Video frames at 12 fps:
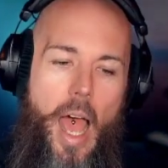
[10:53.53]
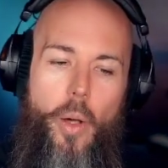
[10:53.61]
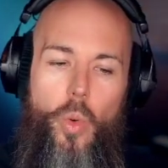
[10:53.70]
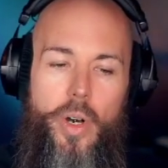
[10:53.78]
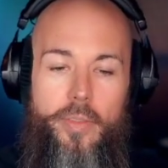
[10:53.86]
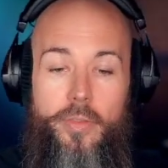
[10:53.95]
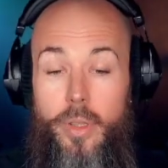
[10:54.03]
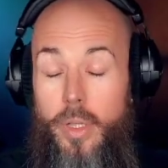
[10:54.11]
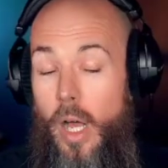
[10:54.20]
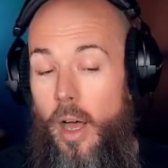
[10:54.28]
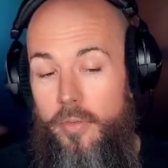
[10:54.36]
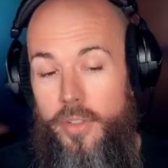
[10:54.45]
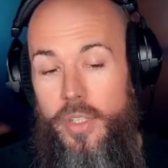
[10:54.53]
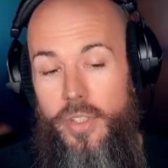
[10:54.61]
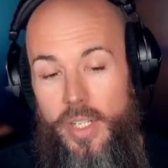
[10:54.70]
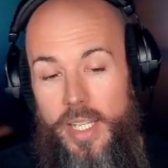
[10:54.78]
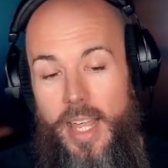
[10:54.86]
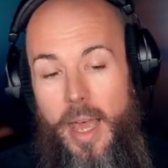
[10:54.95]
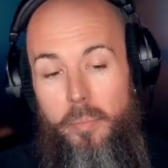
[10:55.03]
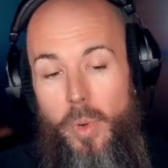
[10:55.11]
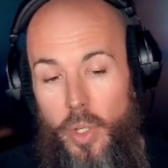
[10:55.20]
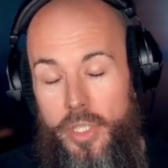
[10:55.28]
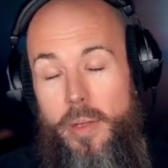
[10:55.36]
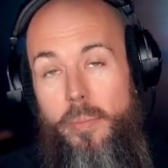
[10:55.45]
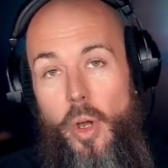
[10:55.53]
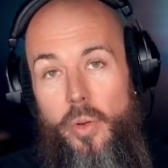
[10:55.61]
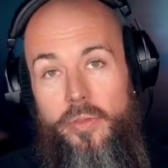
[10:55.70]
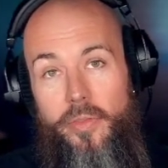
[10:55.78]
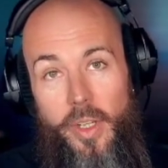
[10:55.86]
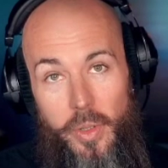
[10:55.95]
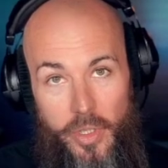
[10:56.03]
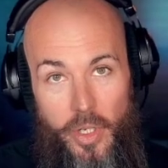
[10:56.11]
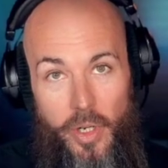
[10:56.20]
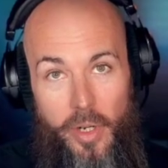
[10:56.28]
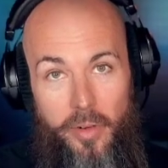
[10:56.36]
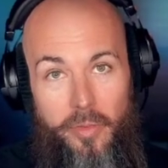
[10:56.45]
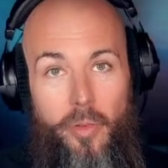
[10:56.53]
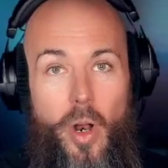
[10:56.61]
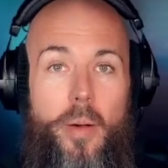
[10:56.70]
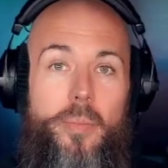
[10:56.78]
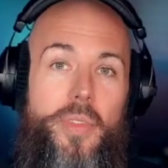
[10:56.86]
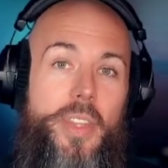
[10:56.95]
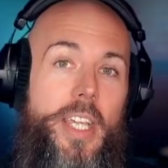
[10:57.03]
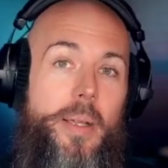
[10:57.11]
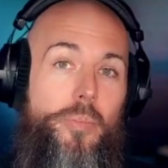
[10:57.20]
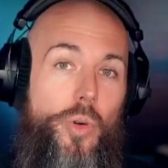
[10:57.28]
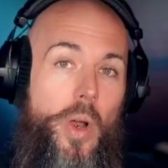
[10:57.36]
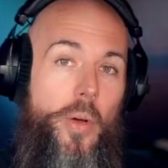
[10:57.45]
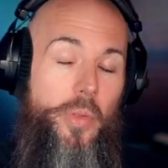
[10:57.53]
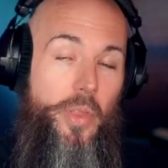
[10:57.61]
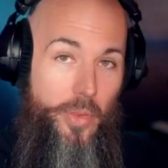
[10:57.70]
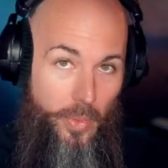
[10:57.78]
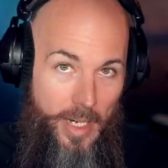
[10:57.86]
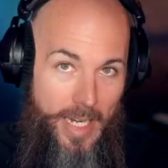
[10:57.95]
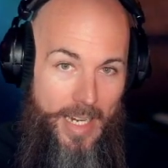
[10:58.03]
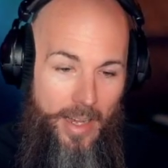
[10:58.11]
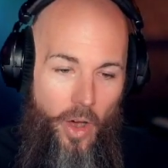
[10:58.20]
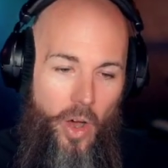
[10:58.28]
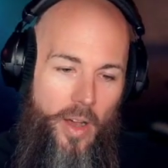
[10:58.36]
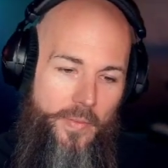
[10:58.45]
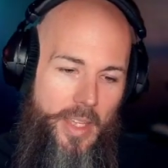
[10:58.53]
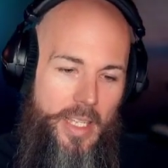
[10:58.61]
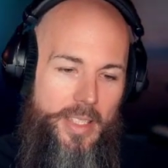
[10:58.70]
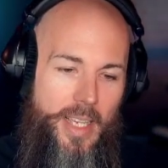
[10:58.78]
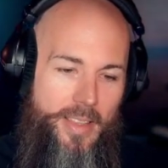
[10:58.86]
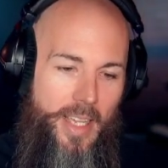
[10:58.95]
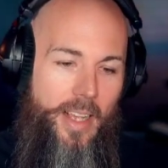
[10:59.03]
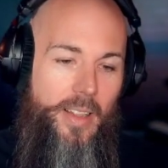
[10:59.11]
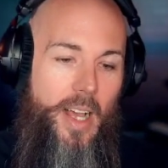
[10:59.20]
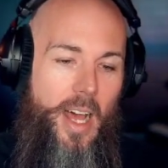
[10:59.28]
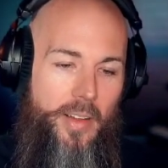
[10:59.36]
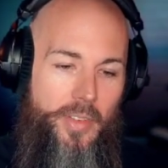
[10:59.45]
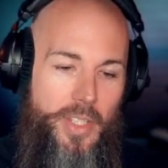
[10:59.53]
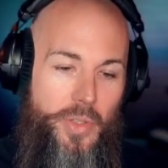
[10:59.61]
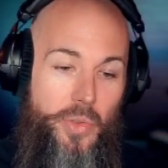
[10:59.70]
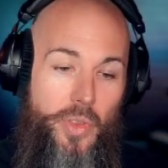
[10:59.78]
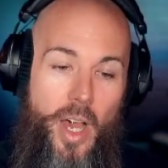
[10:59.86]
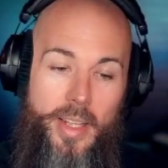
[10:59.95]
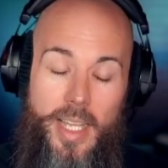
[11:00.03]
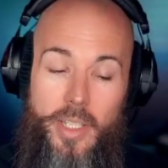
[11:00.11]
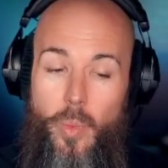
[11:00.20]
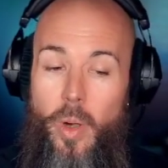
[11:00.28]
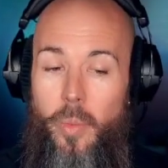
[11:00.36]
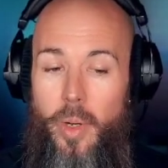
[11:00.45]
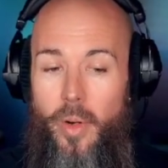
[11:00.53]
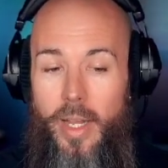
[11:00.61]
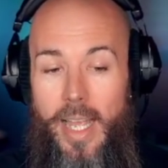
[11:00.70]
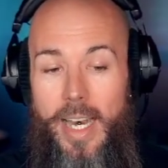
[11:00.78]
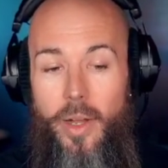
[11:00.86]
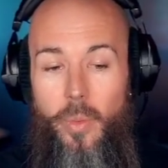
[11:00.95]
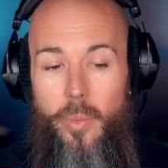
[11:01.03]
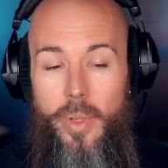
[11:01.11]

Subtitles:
I would have loved to see that multi-mode filter from the Pro 3 on this. I think a lot of us thought that's what we were getting when we